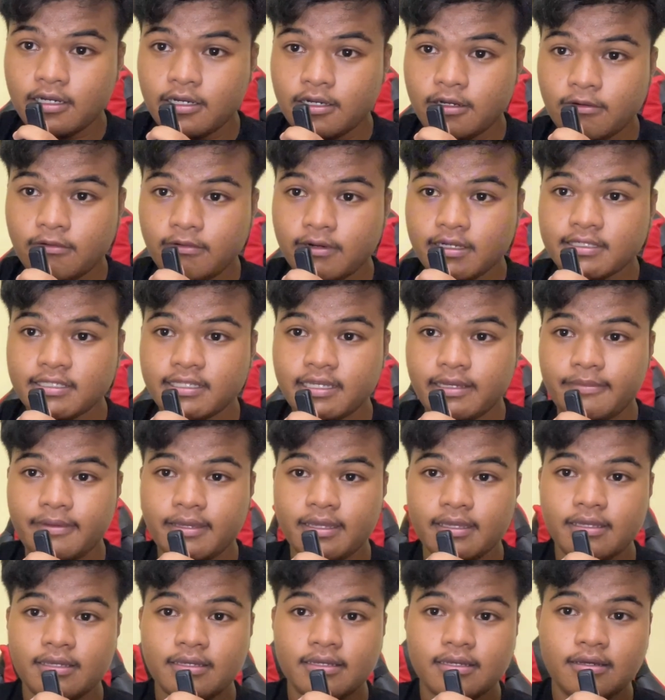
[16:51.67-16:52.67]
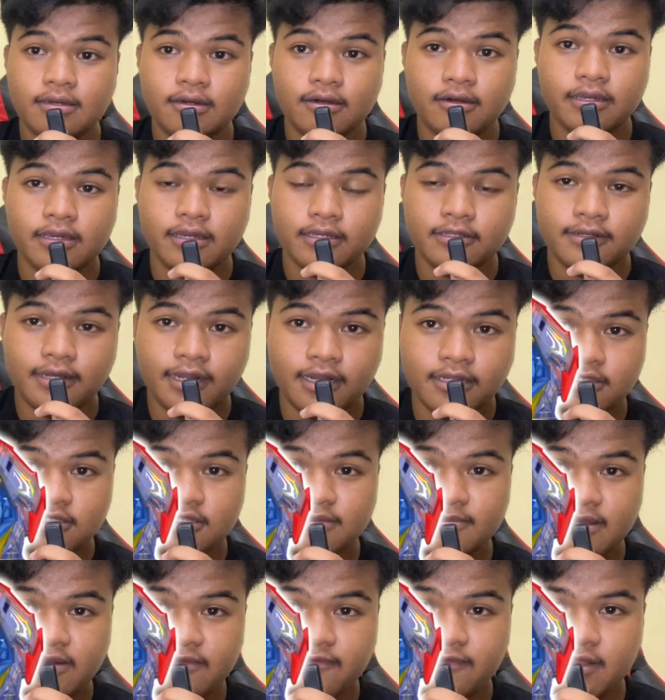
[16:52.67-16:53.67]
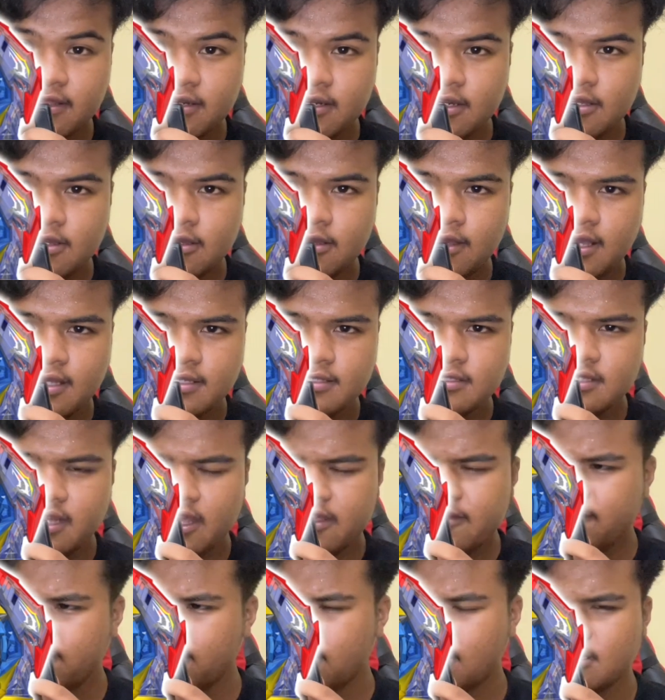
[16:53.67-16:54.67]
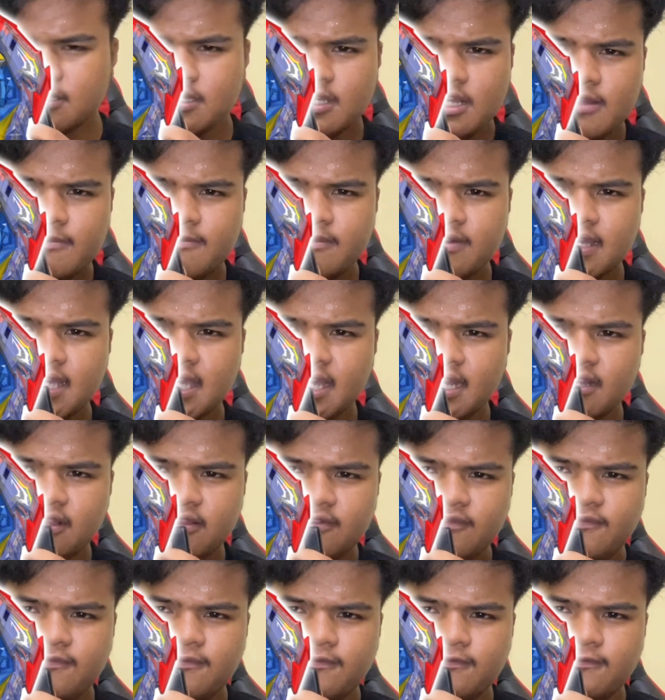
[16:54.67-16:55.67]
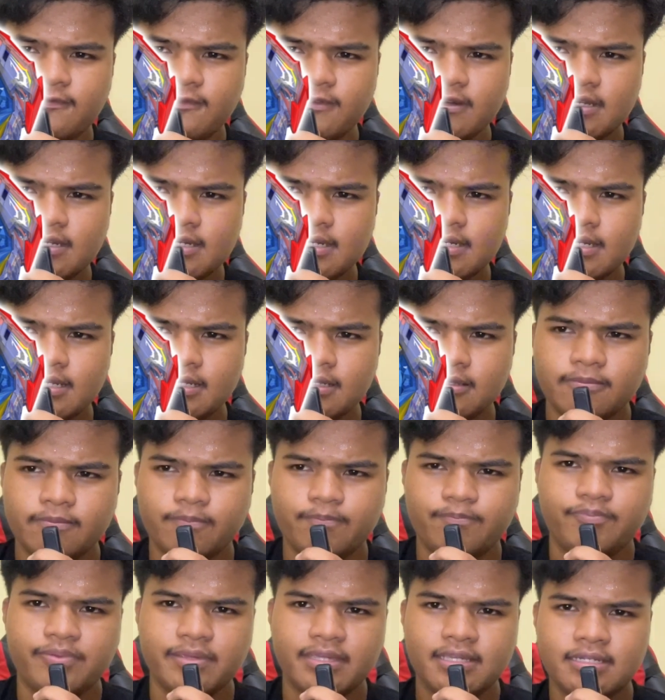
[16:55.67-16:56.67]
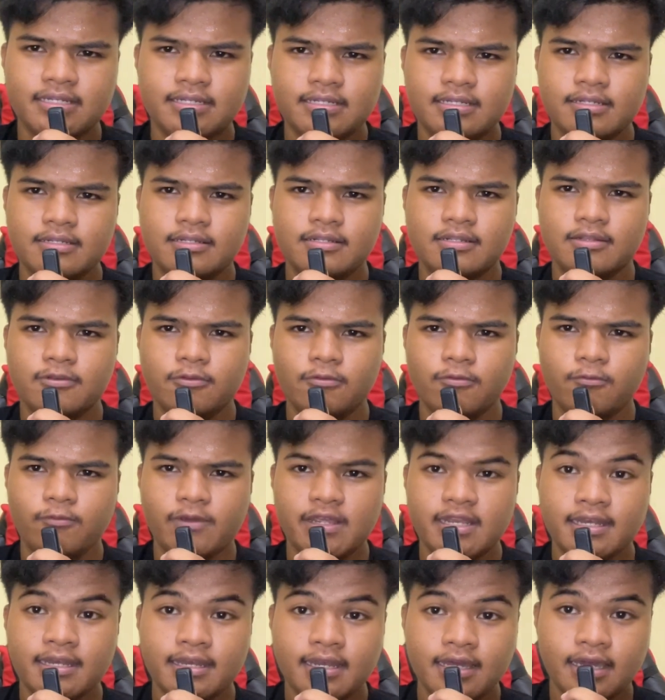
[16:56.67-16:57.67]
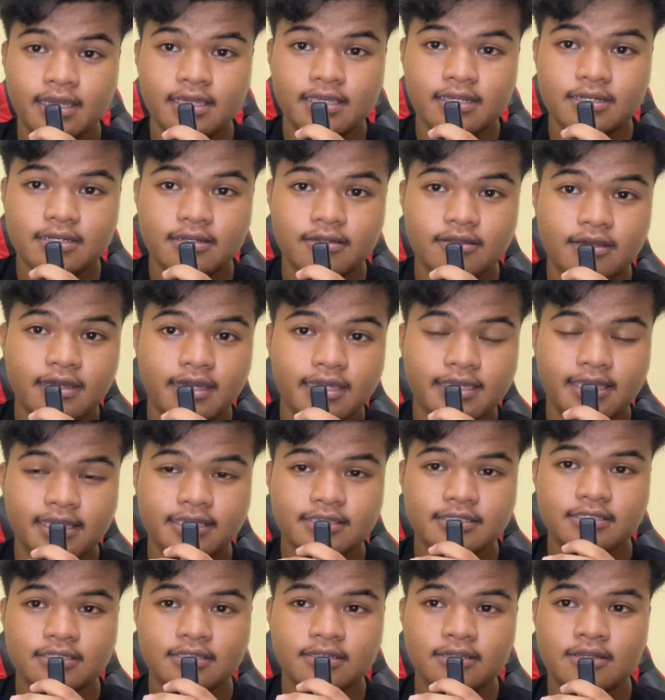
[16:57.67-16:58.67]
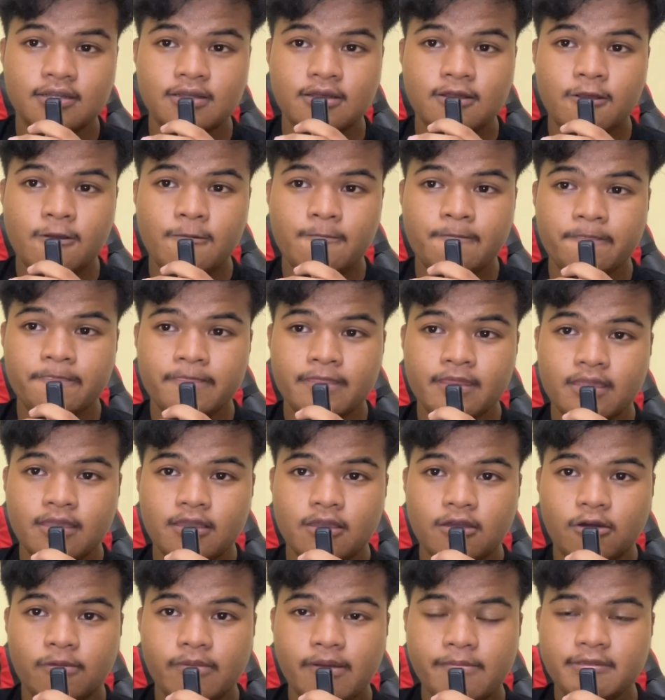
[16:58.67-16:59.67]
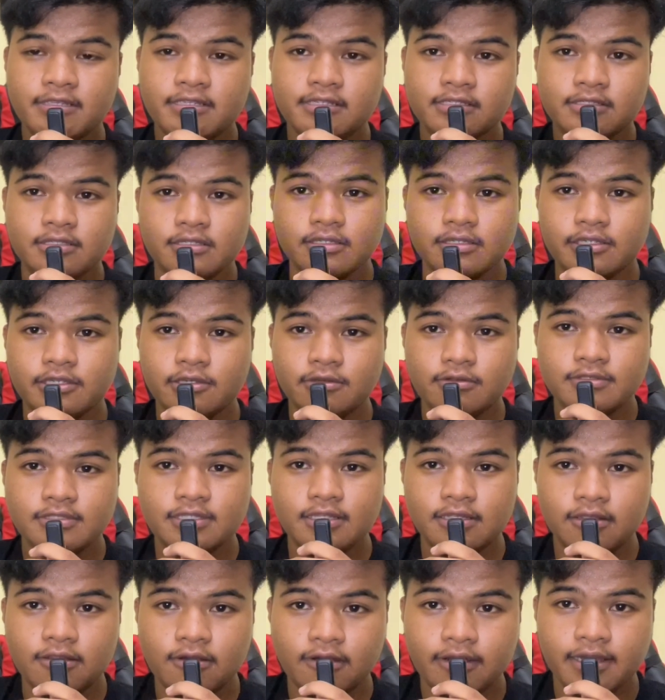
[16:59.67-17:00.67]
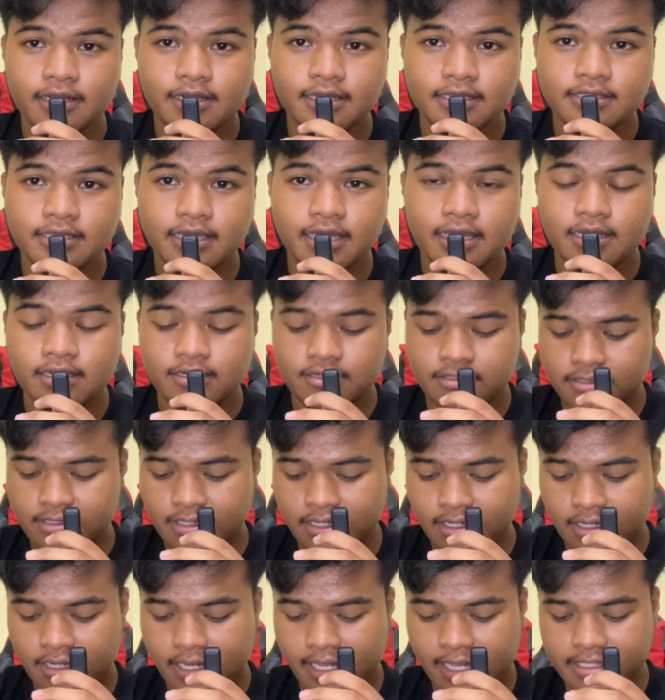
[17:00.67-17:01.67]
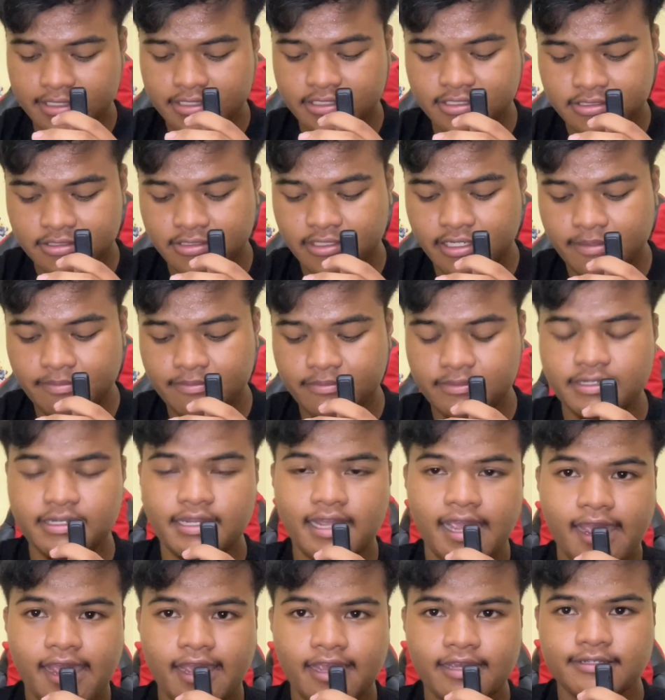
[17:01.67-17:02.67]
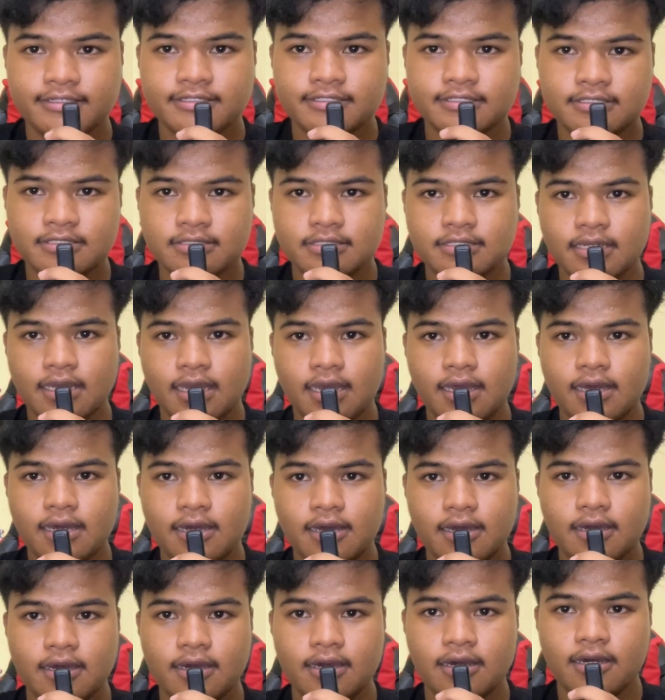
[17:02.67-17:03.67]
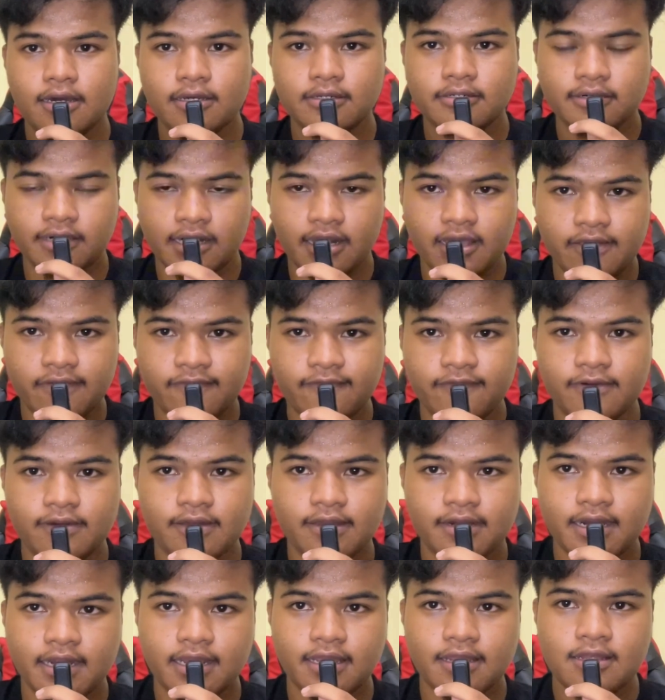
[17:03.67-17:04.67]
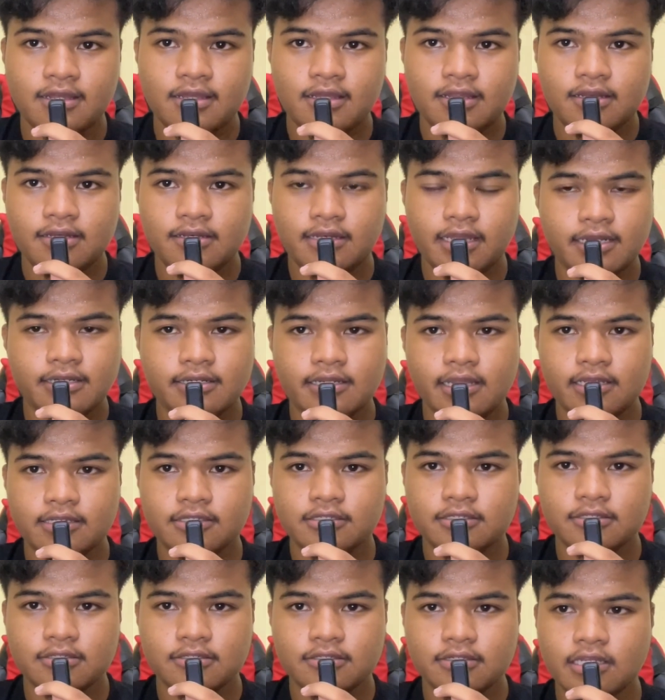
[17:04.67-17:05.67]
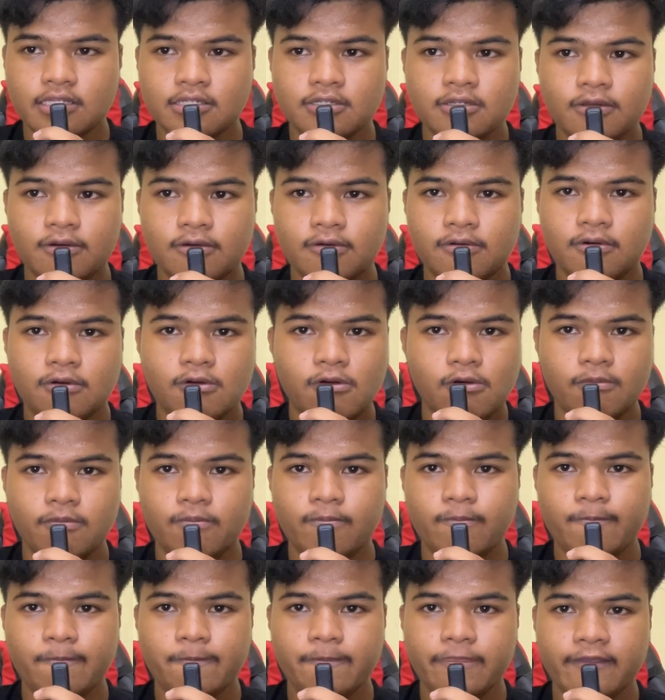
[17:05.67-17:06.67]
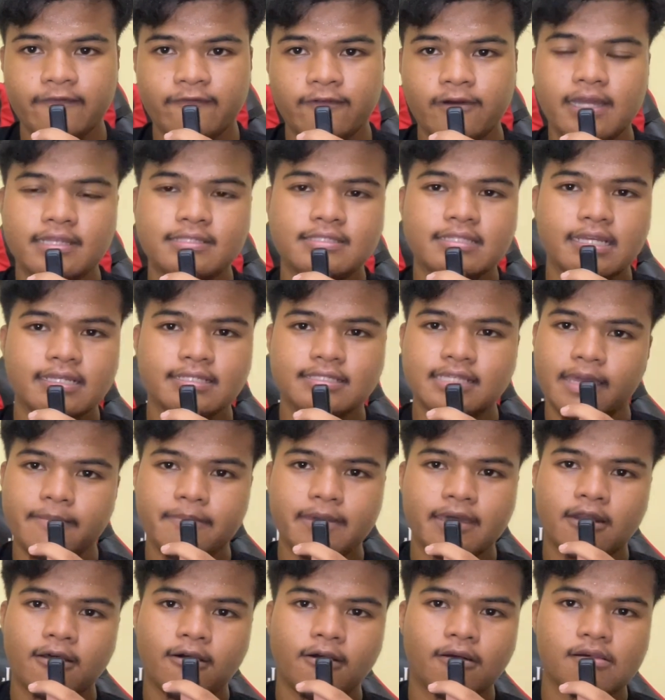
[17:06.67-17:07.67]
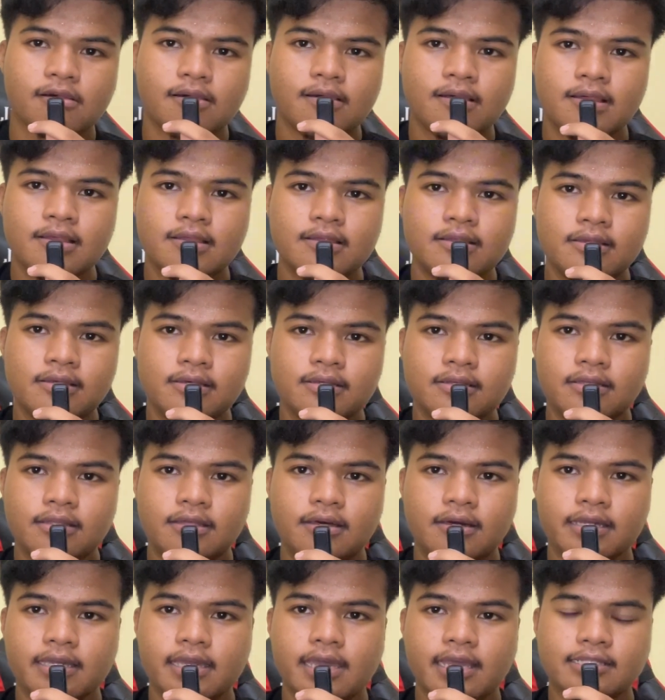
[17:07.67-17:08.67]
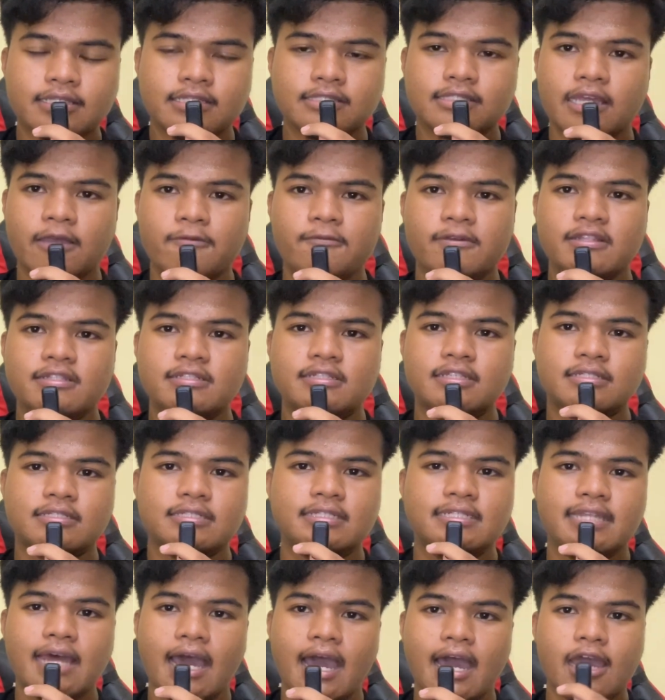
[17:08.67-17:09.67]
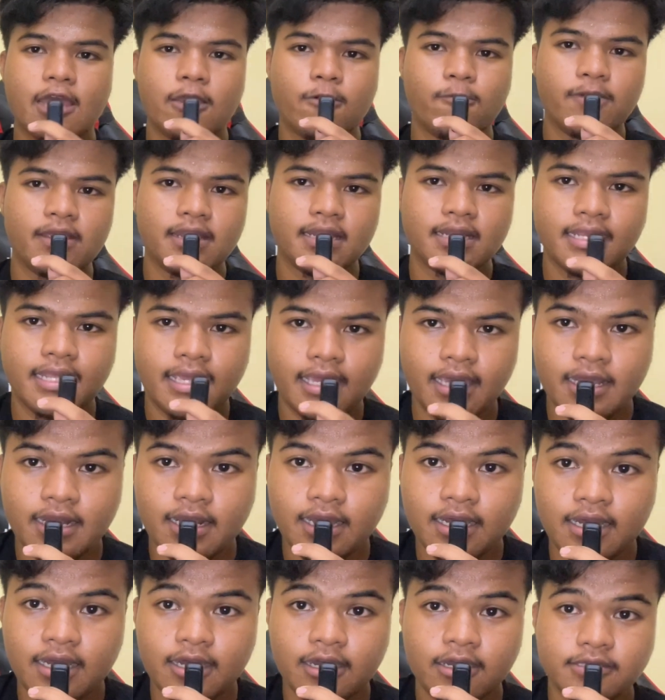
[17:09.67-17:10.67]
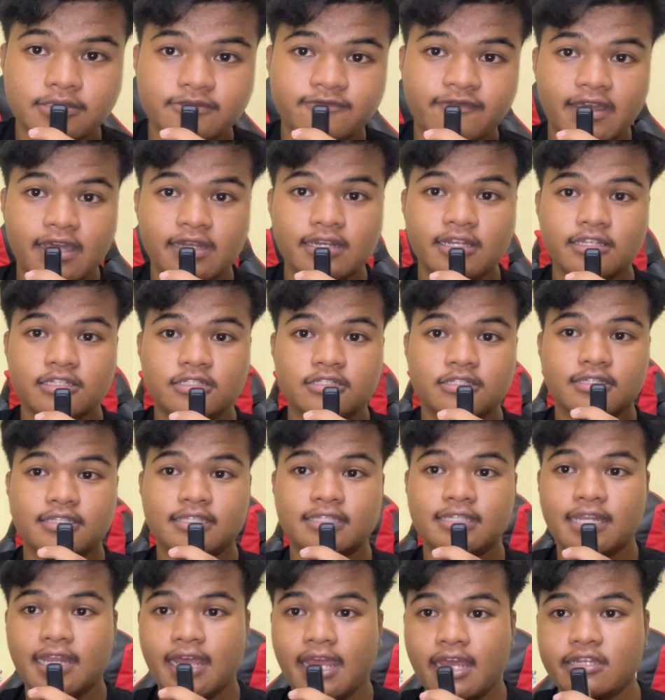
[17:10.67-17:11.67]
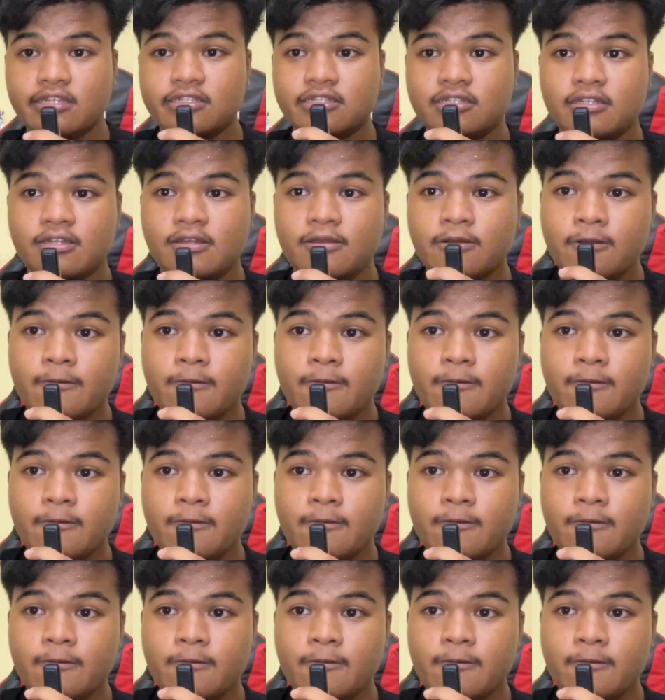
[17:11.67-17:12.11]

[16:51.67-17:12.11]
what's that, babe? Oh, yeah, Ultimate Valkyrie. Xypho Excalibur can even beat Wind Knight, I guess, or maybe just Guilty Longness and Extreme Dash Driver, right? Like there's no hope for attack type at all. Okay, attack type will just die with that Vanish slash